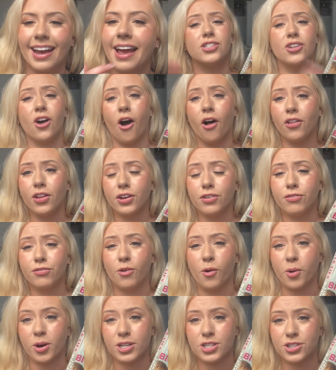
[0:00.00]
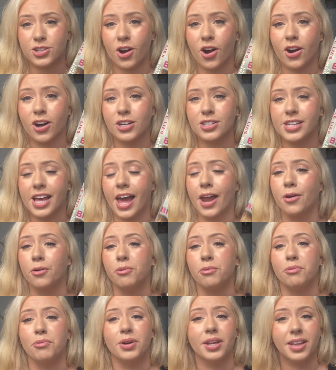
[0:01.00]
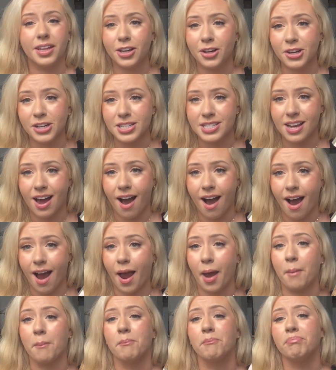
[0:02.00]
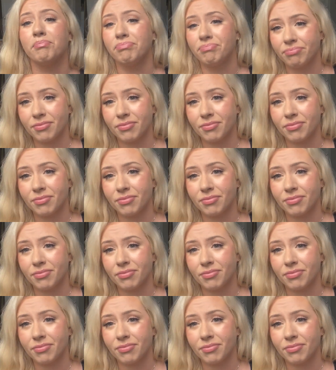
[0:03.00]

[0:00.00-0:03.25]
Solid 4 stars and a really good time.